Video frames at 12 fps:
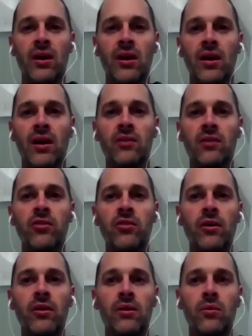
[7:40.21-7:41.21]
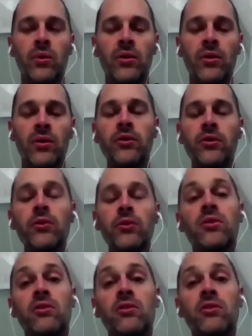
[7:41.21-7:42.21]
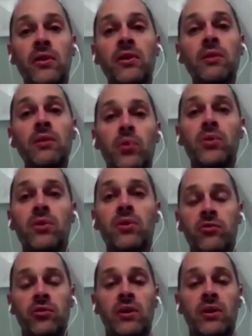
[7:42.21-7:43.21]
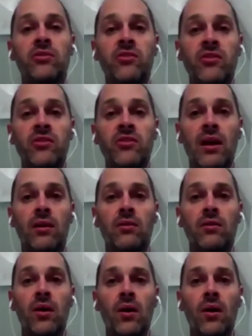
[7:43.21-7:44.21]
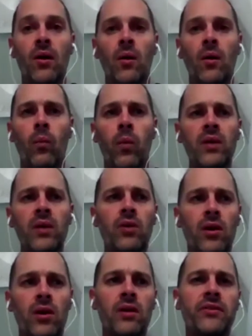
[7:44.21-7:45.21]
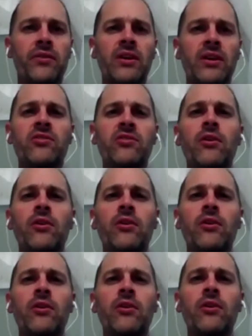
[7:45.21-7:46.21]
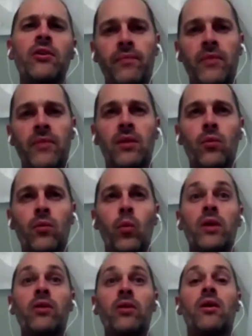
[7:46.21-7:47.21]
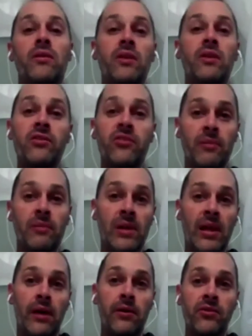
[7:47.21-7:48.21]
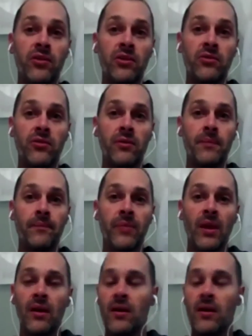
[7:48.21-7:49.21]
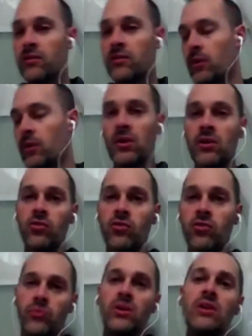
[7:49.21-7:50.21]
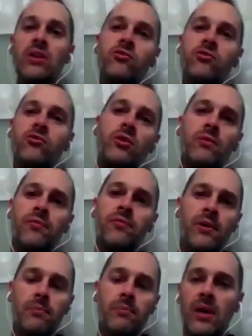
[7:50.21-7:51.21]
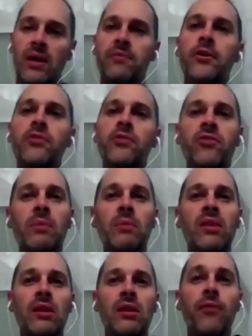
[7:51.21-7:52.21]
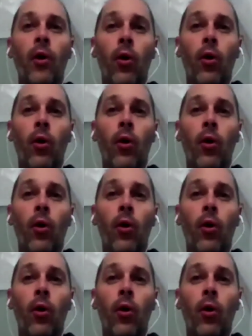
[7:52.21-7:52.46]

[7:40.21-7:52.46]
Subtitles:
And so with youth, it's very important to understand what are these differences and what are these similarities. So I wanted to read to you from 1 Timothy 4.